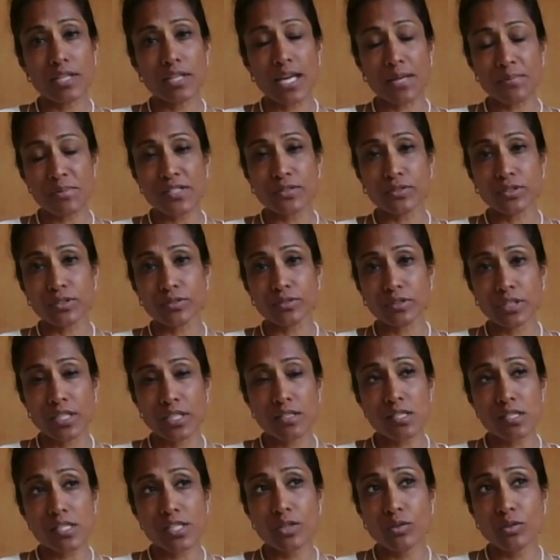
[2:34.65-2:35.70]

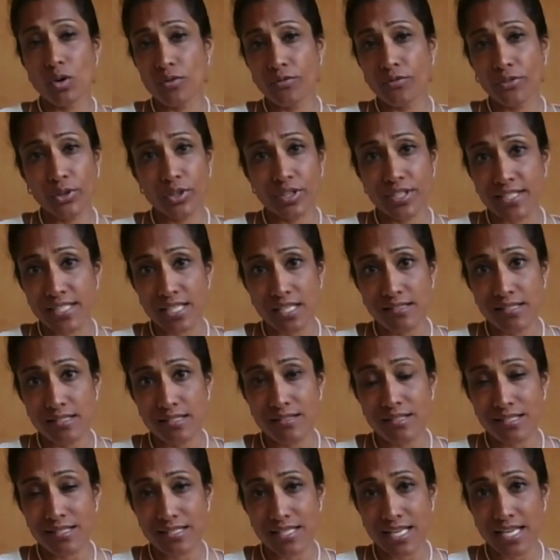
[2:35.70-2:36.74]
Absolutely. So, over a
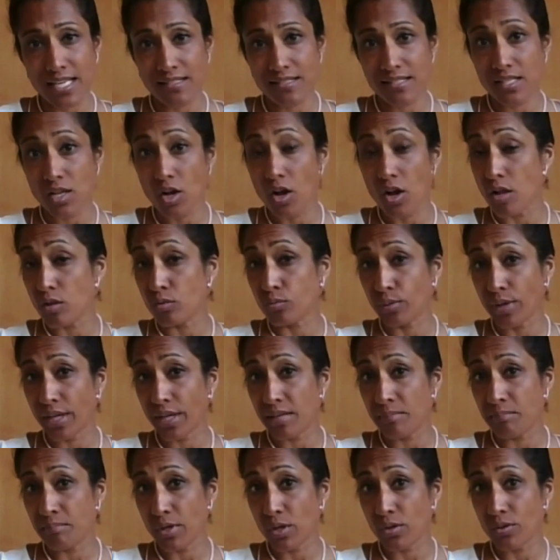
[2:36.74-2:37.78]
dozen states
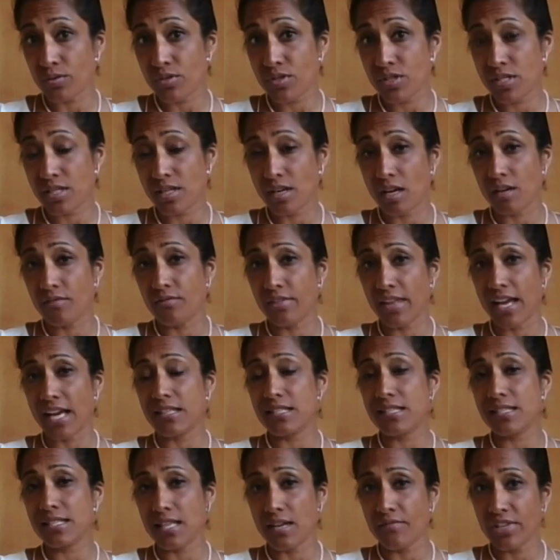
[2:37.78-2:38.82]
already boast of that
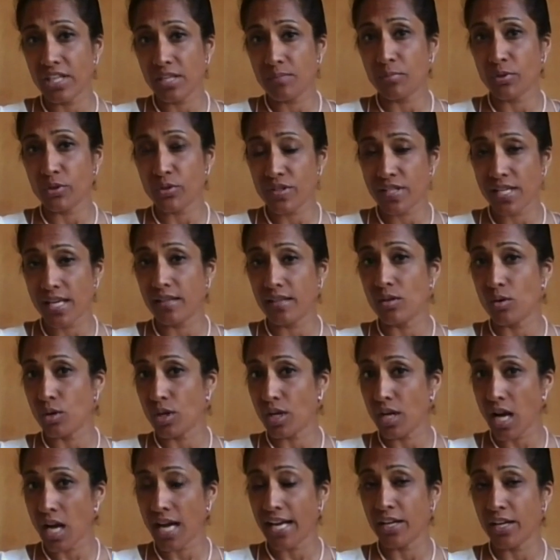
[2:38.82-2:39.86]
70% or
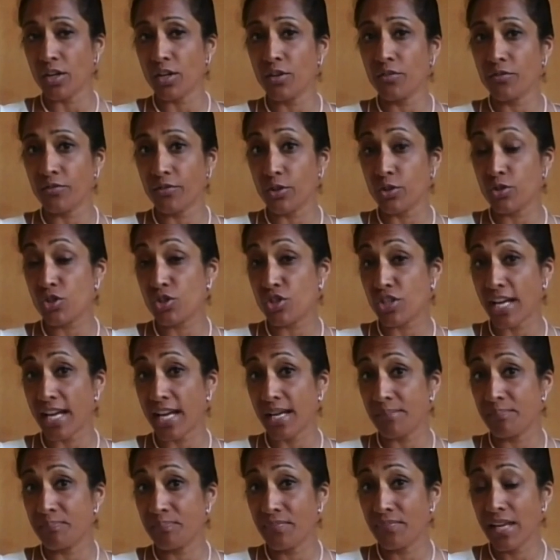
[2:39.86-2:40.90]
higher first
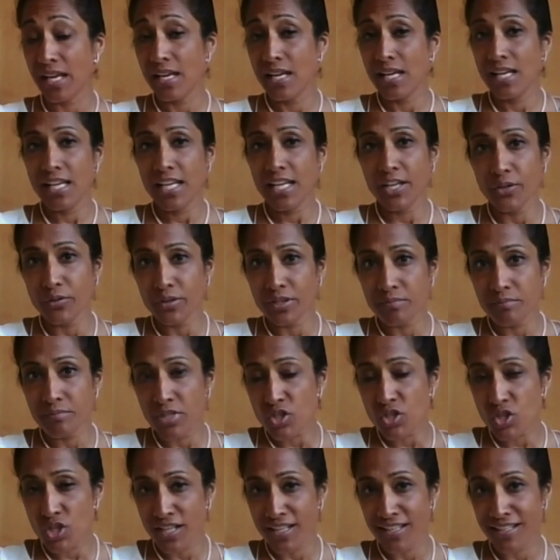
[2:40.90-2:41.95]
jab. Here in
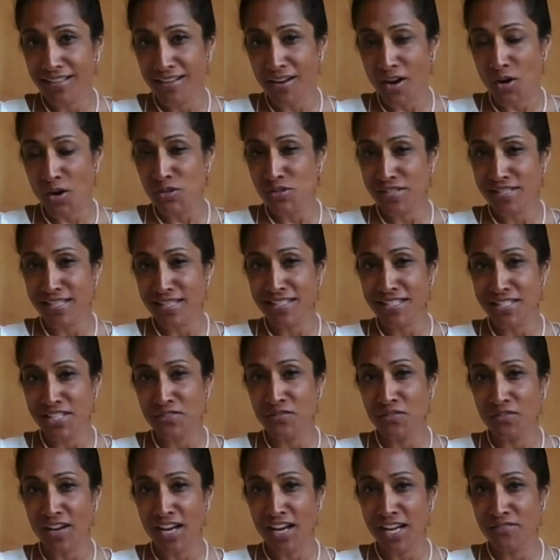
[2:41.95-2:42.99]
Michigan, our
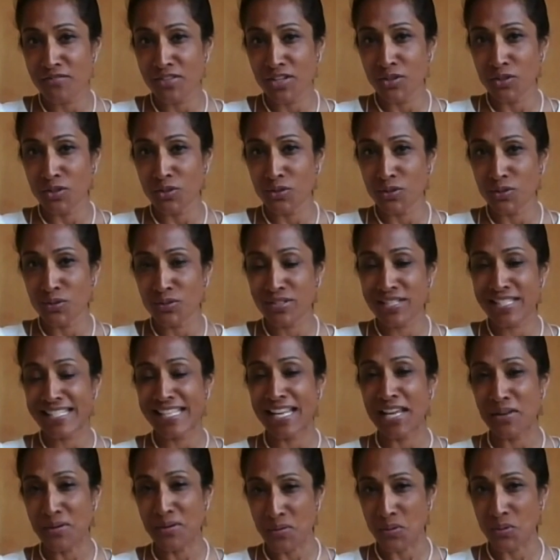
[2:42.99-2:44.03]
65 year olds
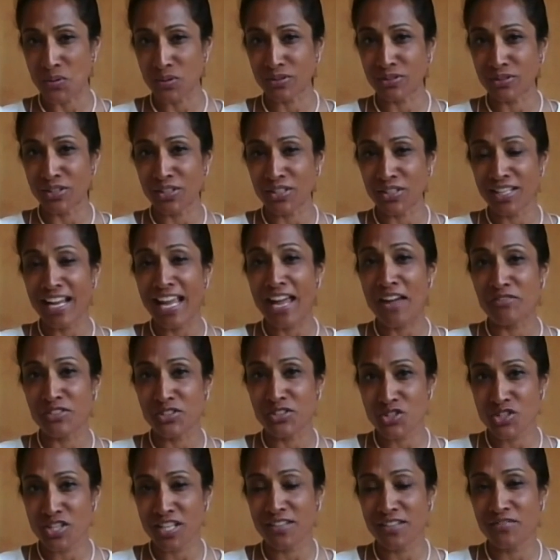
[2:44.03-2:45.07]
and older have
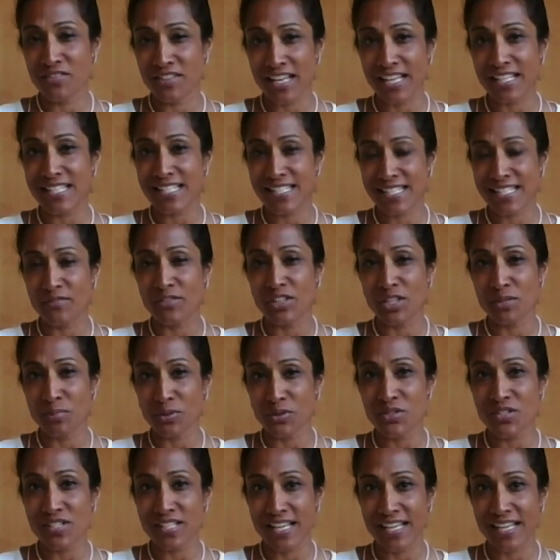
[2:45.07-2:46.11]
achieved that
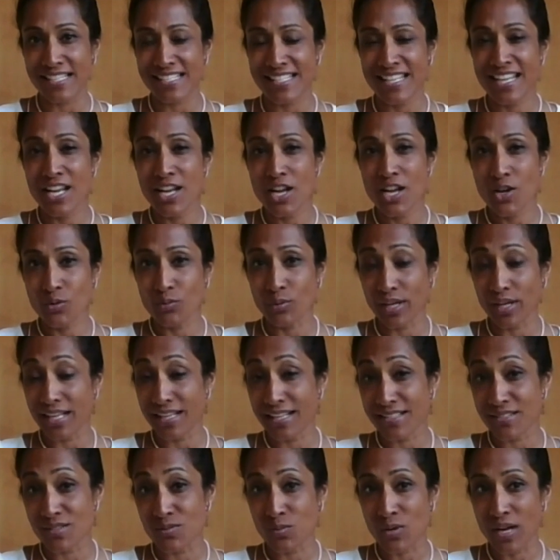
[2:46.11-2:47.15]
70%
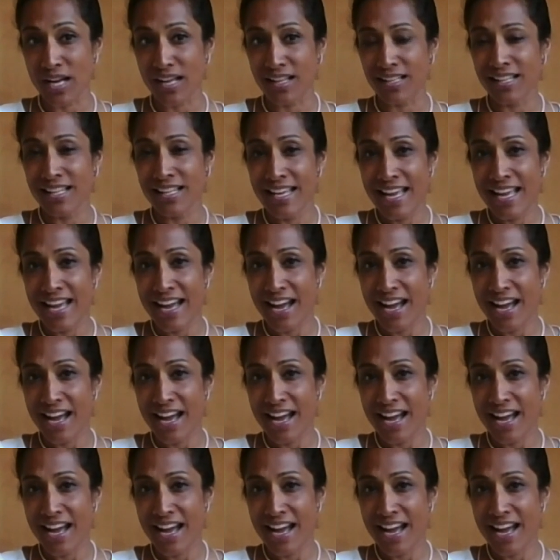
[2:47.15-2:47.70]
rate as well.